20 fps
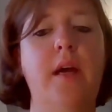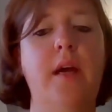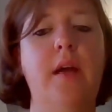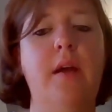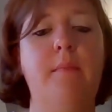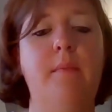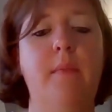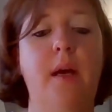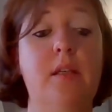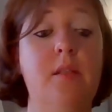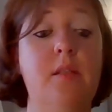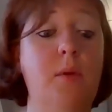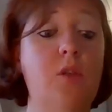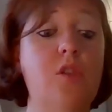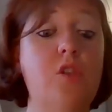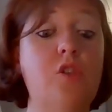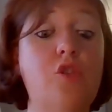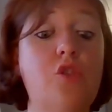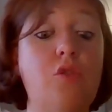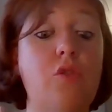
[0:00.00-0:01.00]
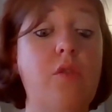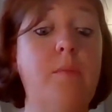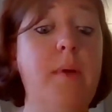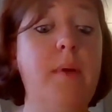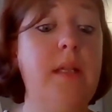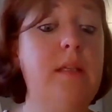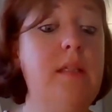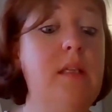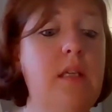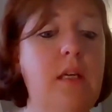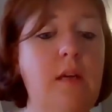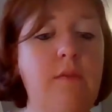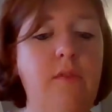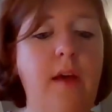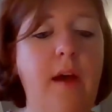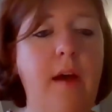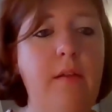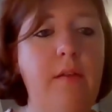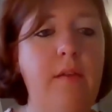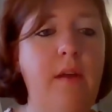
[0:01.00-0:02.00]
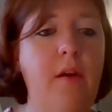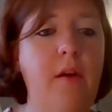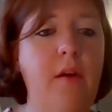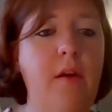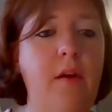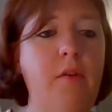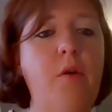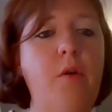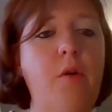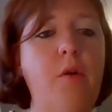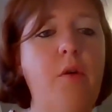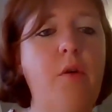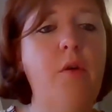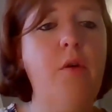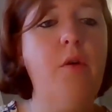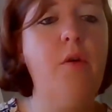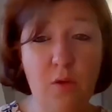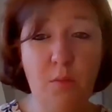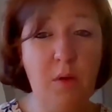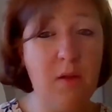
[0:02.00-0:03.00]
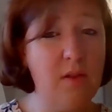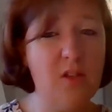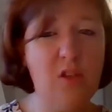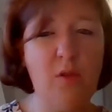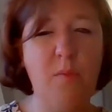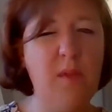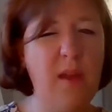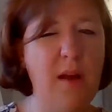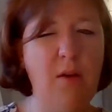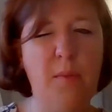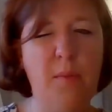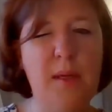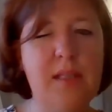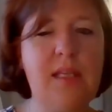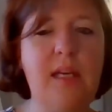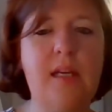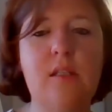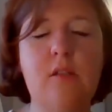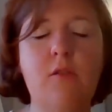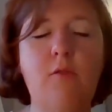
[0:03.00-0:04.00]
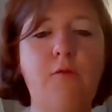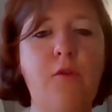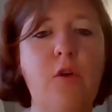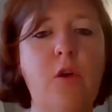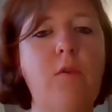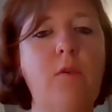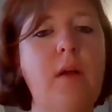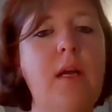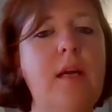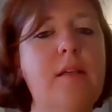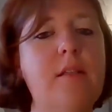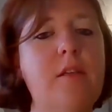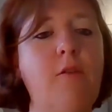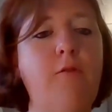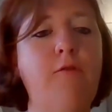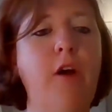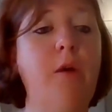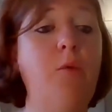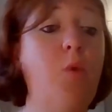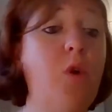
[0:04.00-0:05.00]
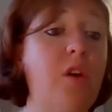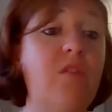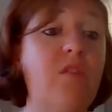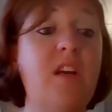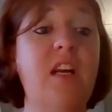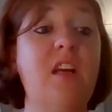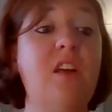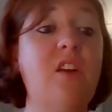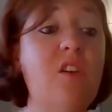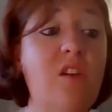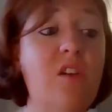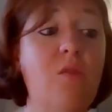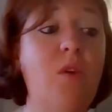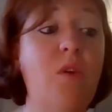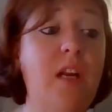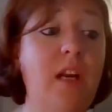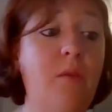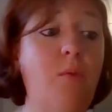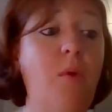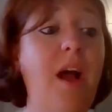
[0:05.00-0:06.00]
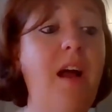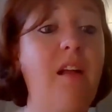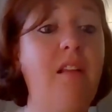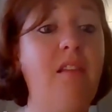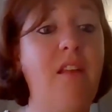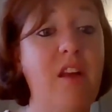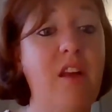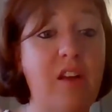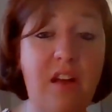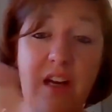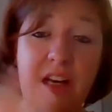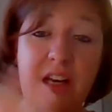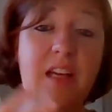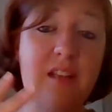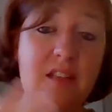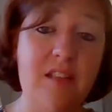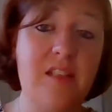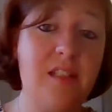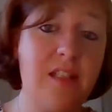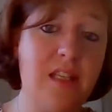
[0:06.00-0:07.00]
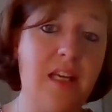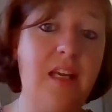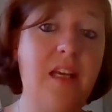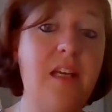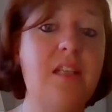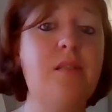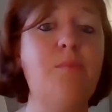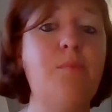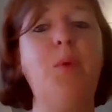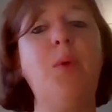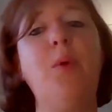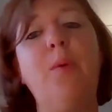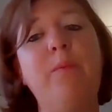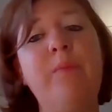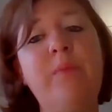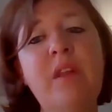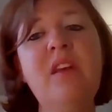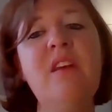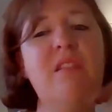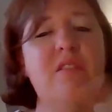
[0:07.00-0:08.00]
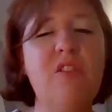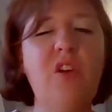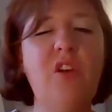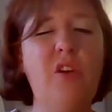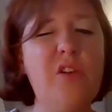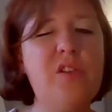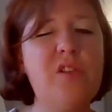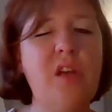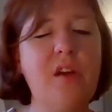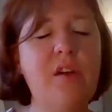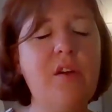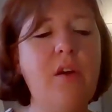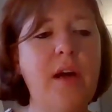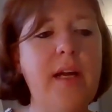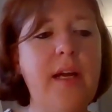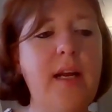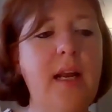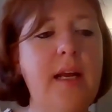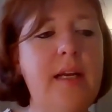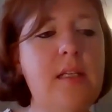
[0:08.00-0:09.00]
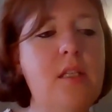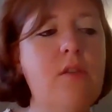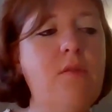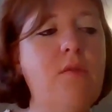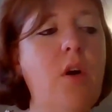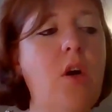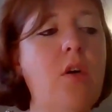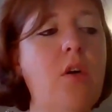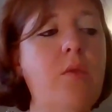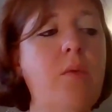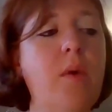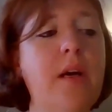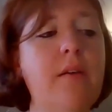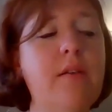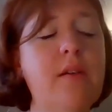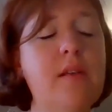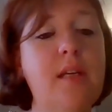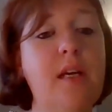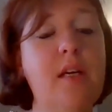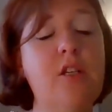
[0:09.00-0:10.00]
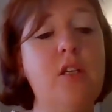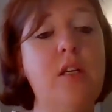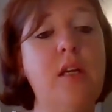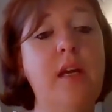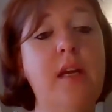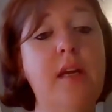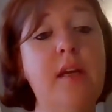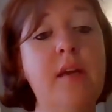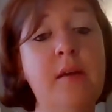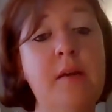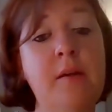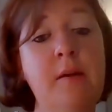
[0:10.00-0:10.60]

I suppose, the durability of that therapy. So some therapies like sulfonylureas, you'll find work really good, really well early in disease, but not so great later on. Whereas actually